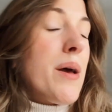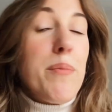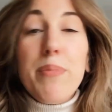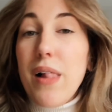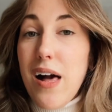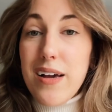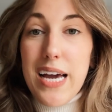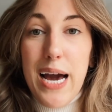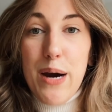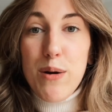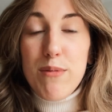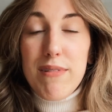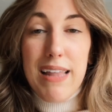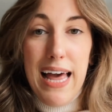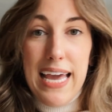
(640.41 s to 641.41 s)
block
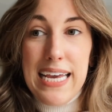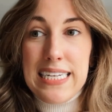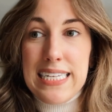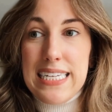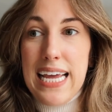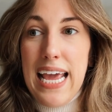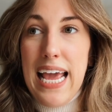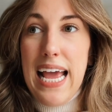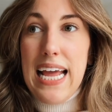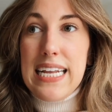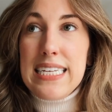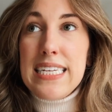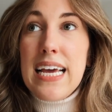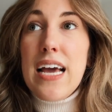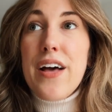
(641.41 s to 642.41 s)
out light.
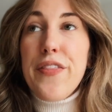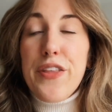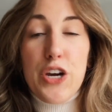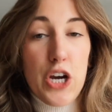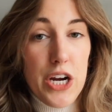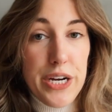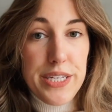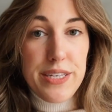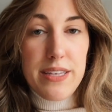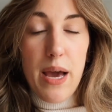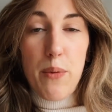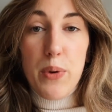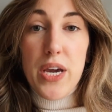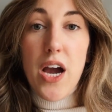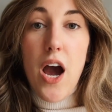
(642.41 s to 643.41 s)
And the curtains
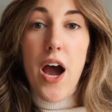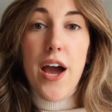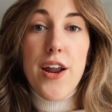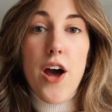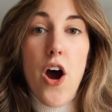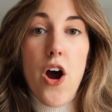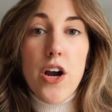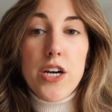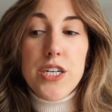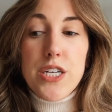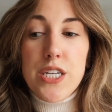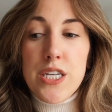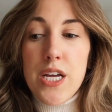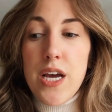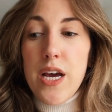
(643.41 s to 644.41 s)
that we got
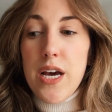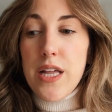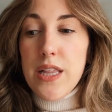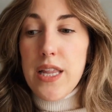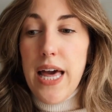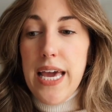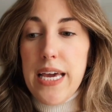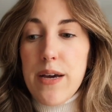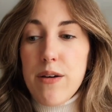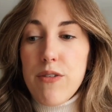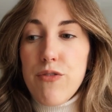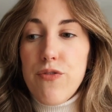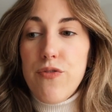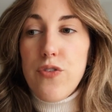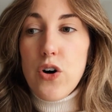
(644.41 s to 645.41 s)
aren't like
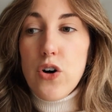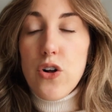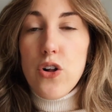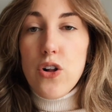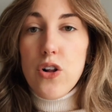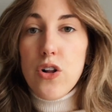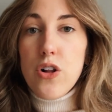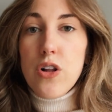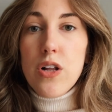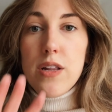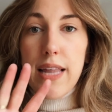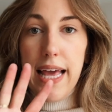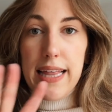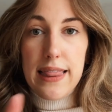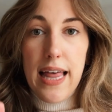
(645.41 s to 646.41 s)
full
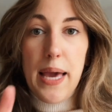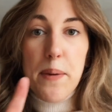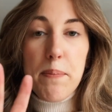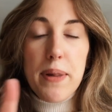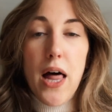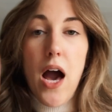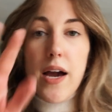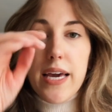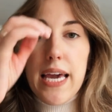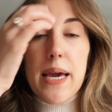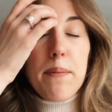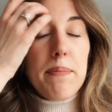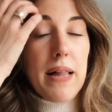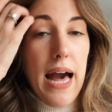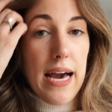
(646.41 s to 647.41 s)
like light
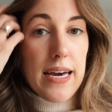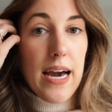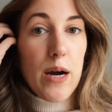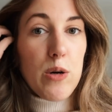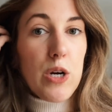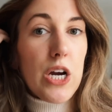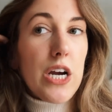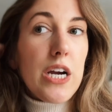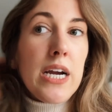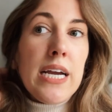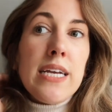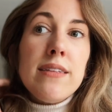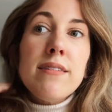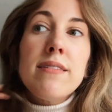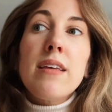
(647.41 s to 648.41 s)
blocking blackout
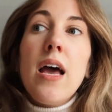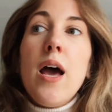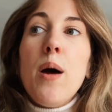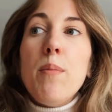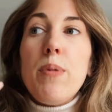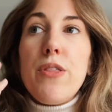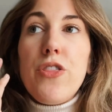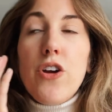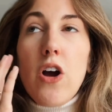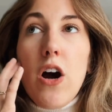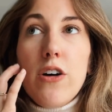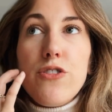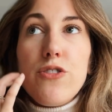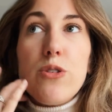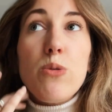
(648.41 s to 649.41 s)
curtains, but they're
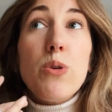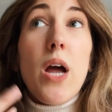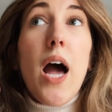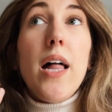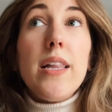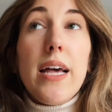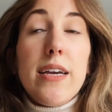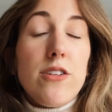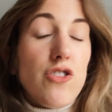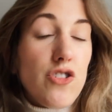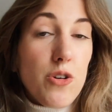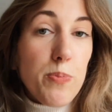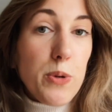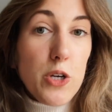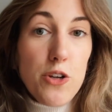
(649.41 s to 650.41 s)
also not like
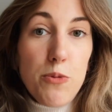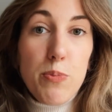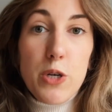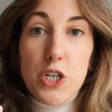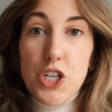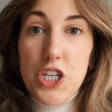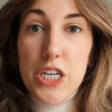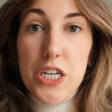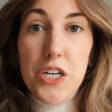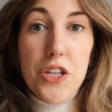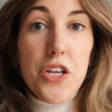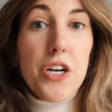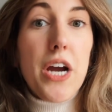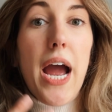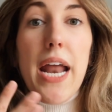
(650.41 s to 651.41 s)
super duper sheer.
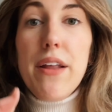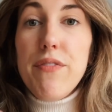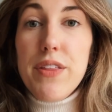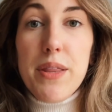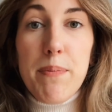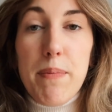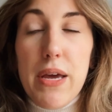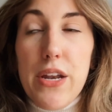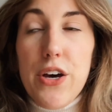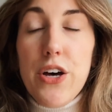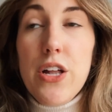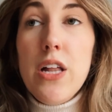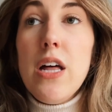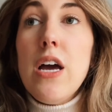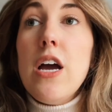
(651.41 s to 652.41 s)
They're kind of in the
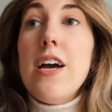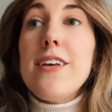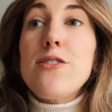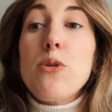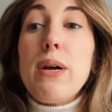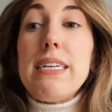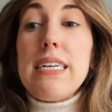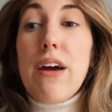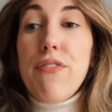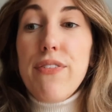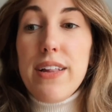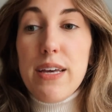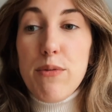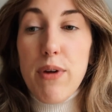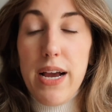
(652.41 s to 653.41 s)
middle. So I
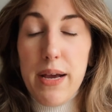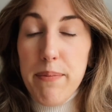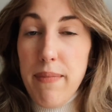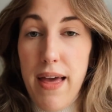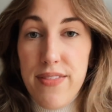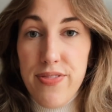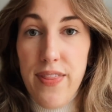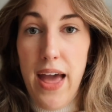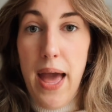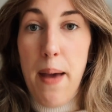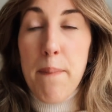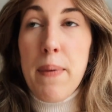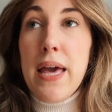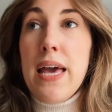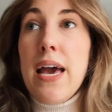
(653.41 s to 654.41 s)
definitely recommend
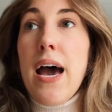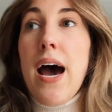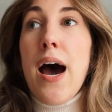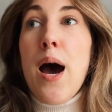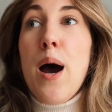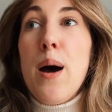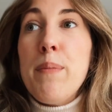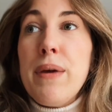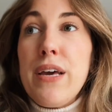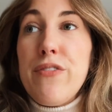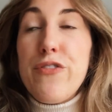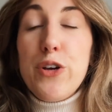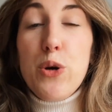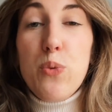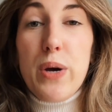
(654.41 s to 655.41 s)
them
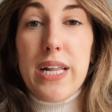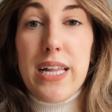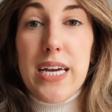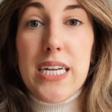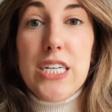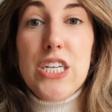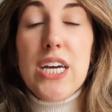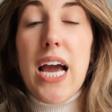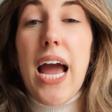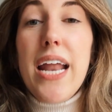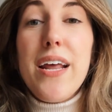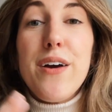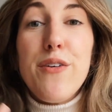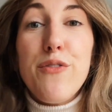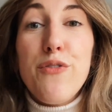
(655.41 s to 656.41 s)
if you're willing to kind
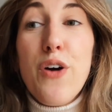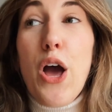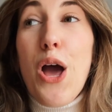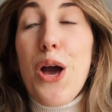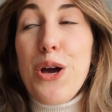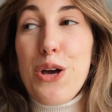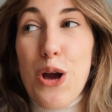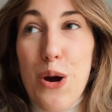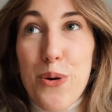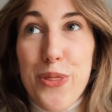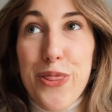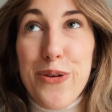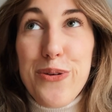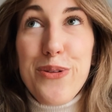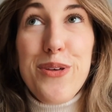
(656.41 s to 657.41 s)
of go
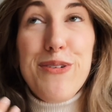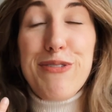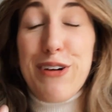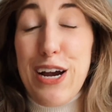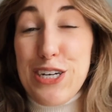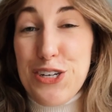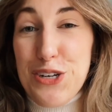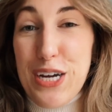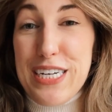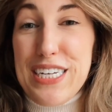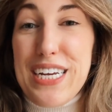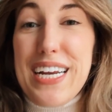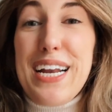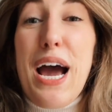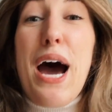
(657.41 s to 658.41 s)
through the
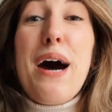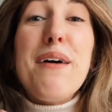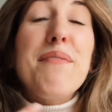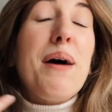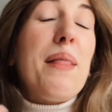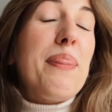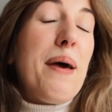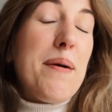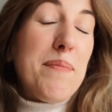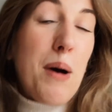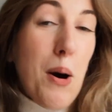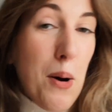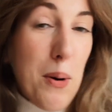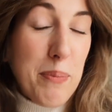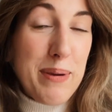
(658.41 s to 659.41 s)
frustration of them
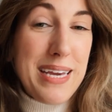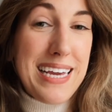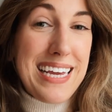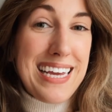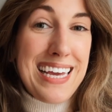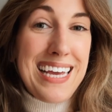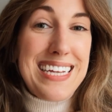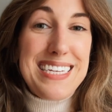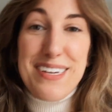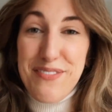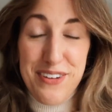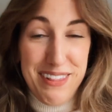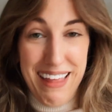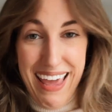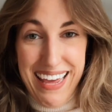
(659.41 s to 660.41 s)
all being
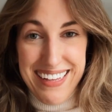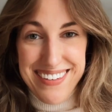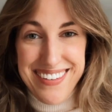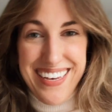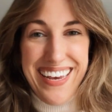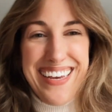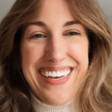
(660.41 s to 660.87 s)
different lengths.